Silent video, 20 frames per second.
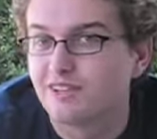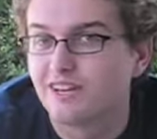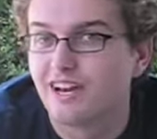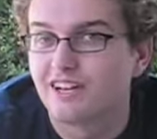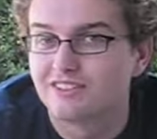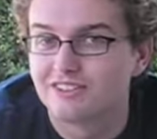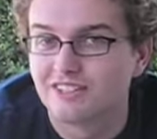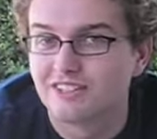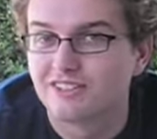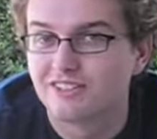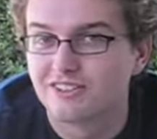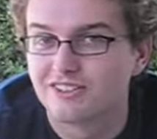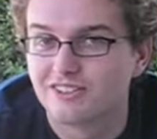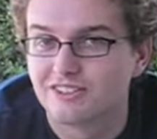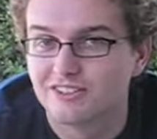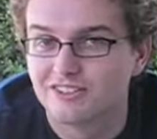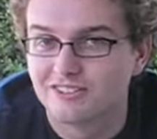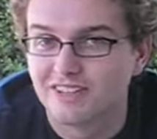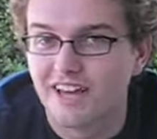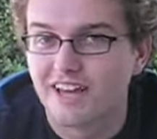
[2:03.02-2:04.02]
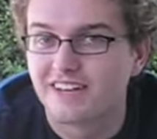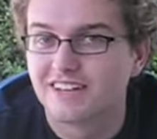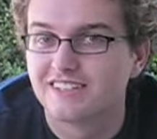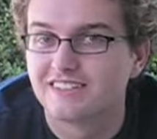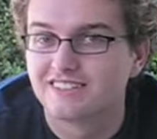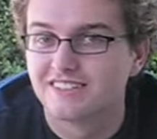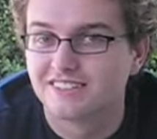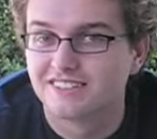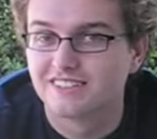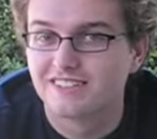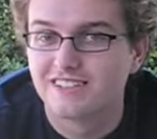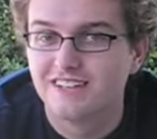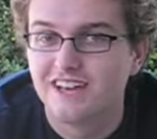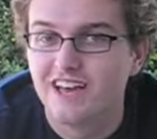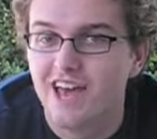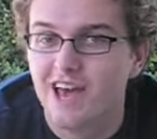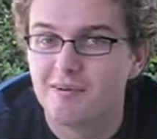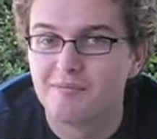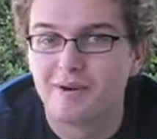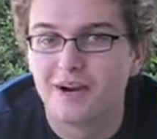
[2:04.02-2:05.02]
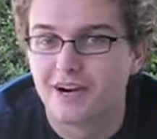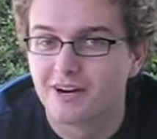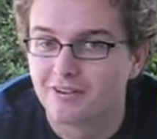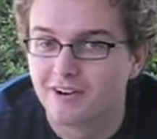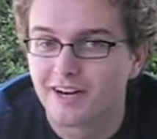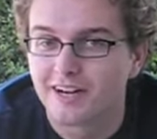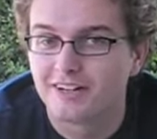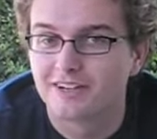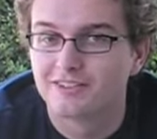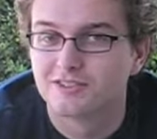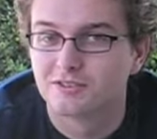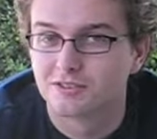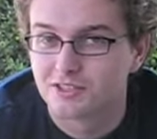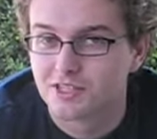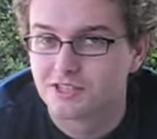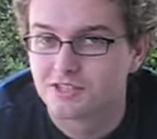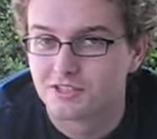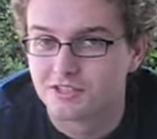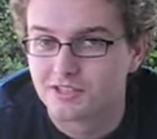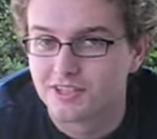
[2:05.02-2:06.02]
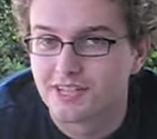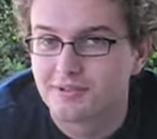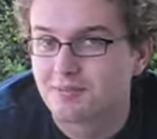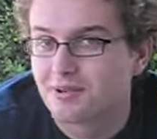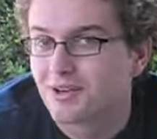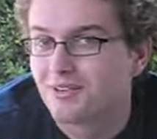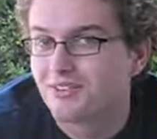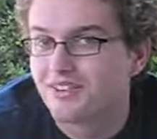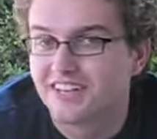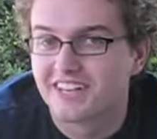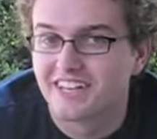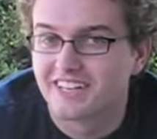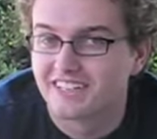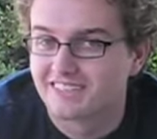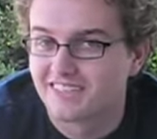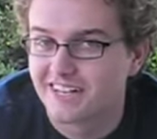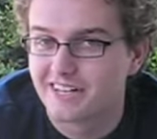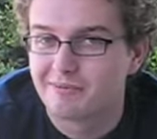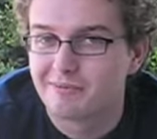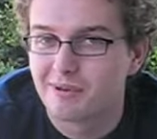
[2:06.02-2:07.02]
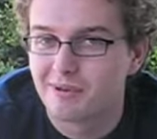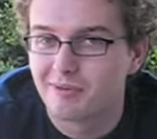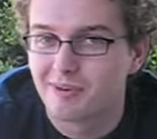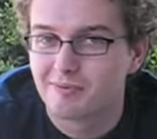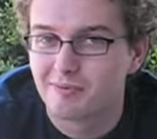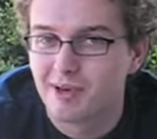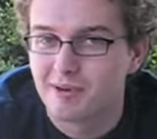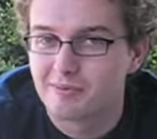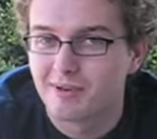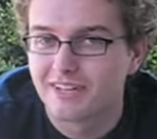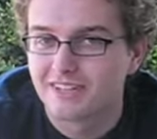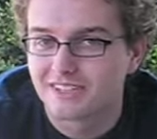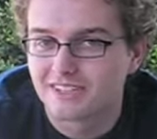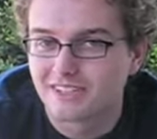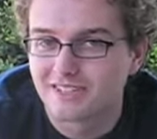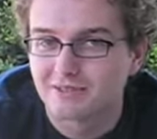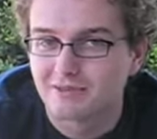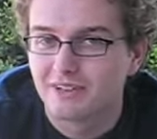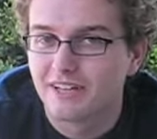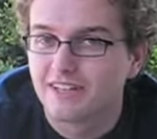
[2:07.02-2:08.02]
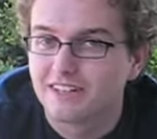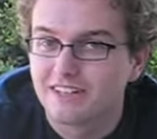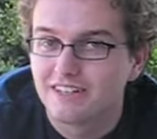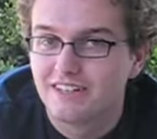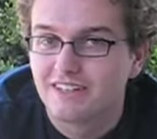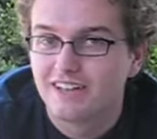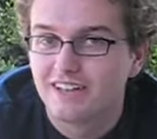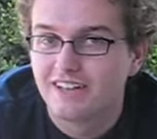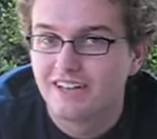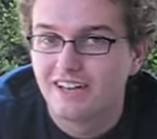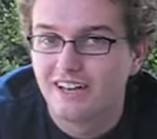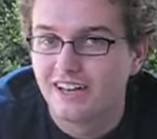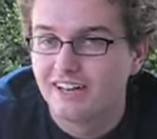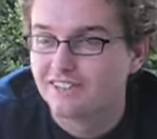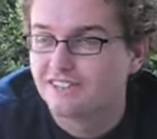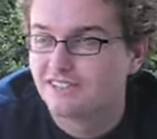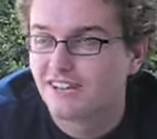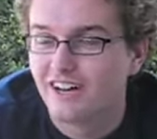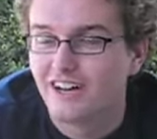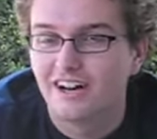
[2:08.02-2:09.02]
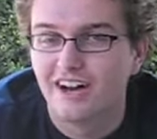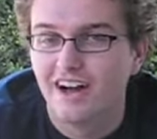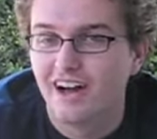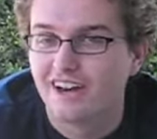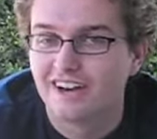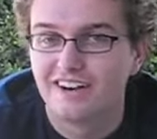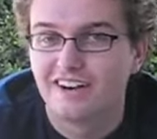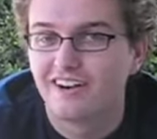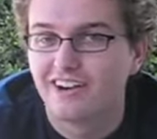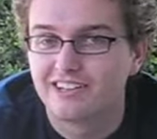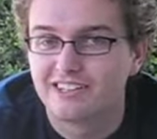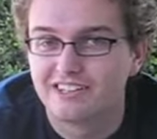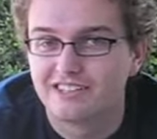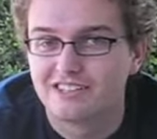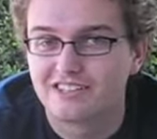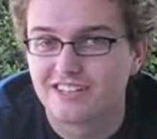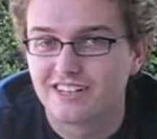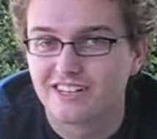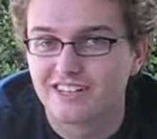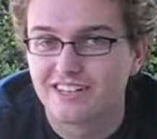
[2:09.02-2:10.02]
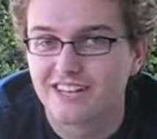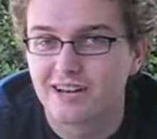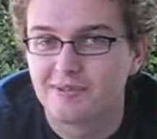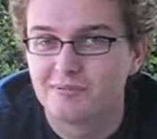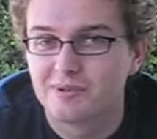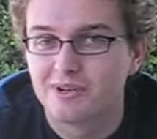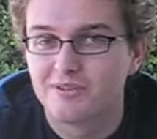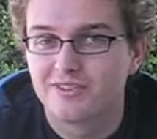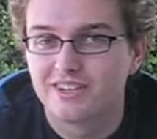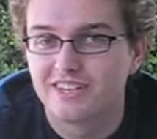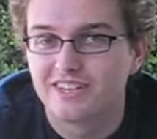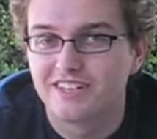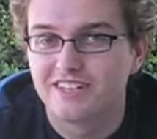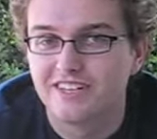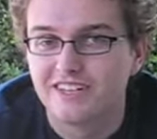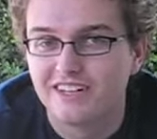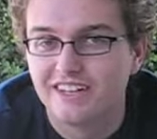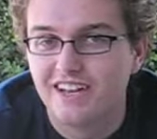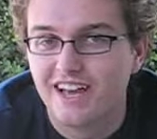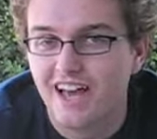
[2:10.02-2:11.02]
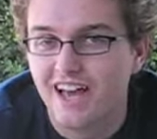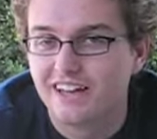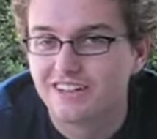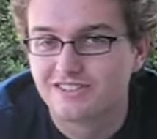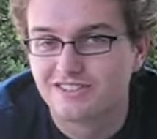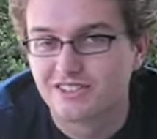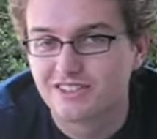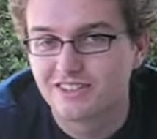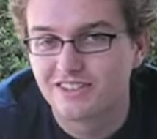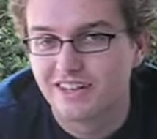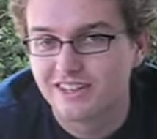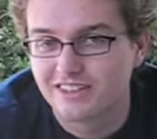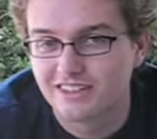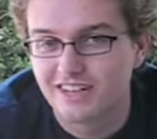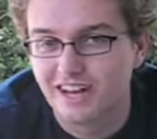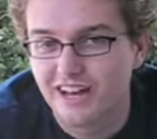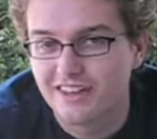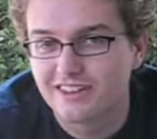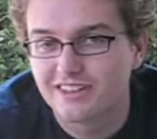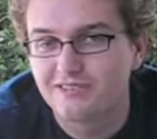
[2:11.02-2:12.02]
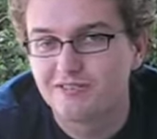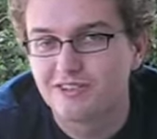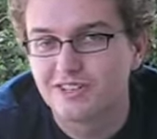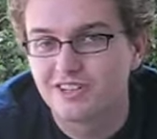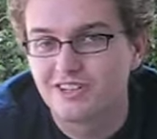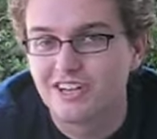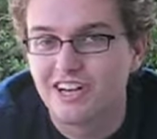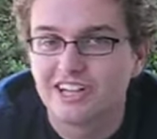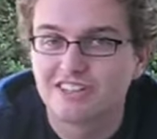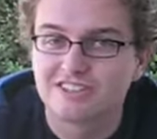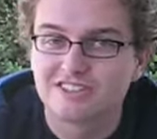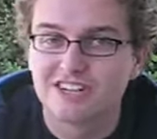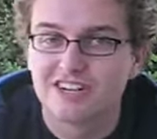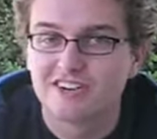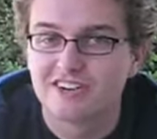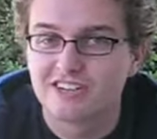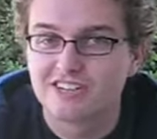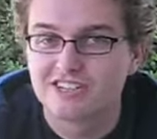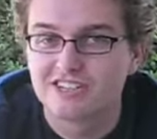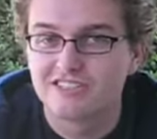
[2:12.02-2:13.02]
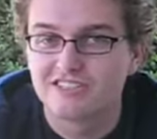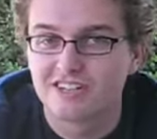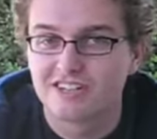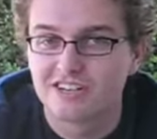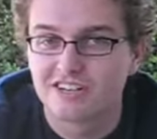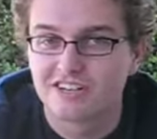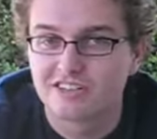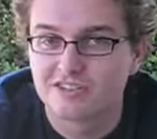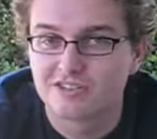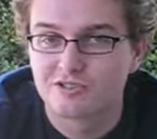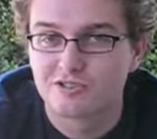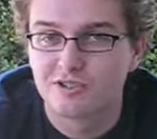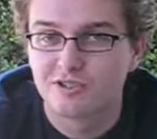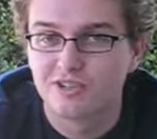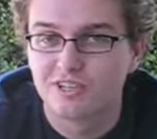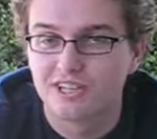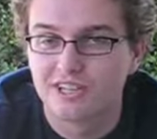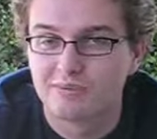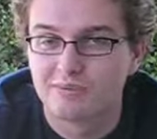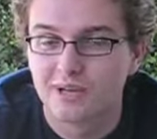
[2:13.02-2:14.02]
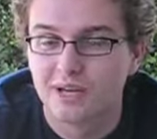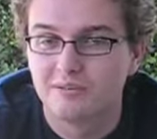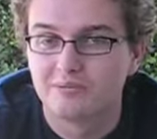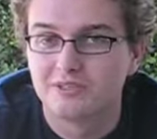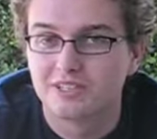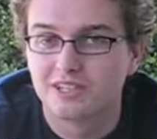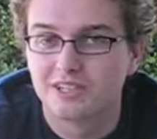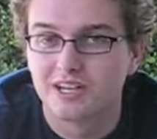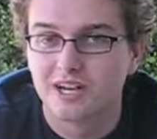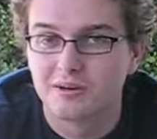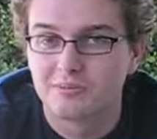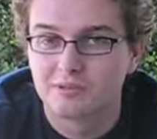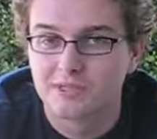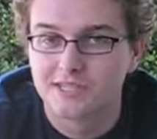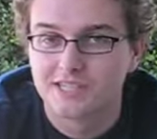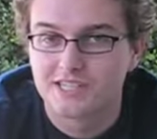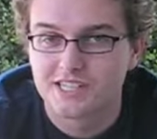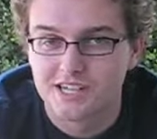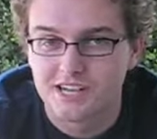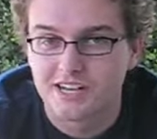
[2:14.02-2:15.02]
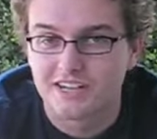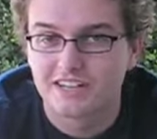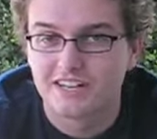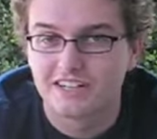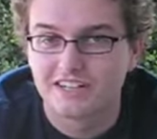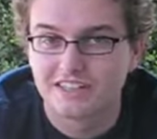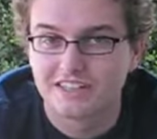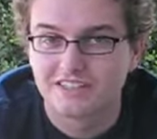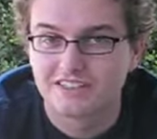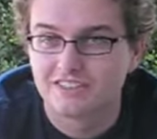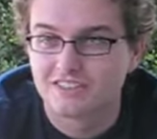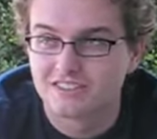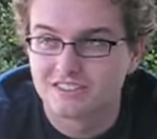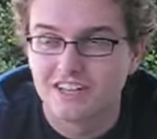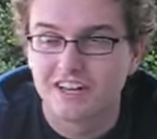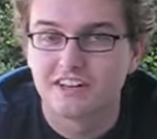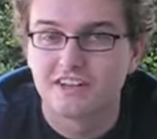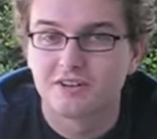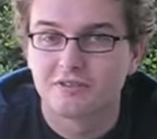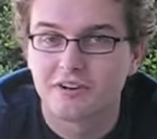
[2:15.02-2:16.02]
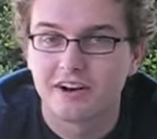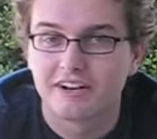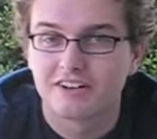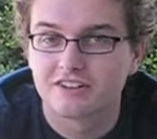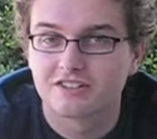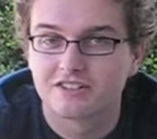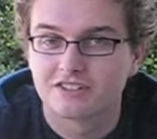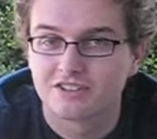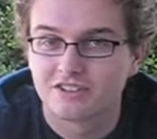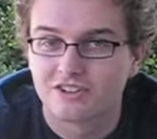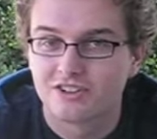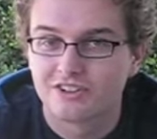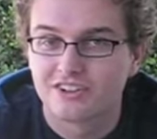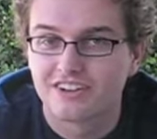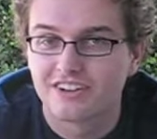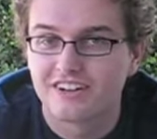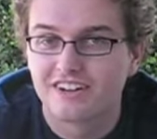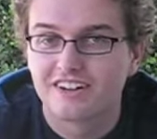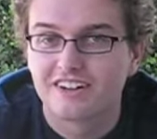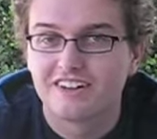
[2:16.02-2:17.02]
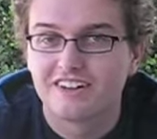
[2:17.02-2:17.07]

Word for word: you guys know who that is, it's Empire Records, which is a great movie. I guess that can be one of my picks this week. It's I don't know. I just think of that movie, and sort of like I think we're the last generations that are truly gonna be able to appreciate it because it's set in a record store, and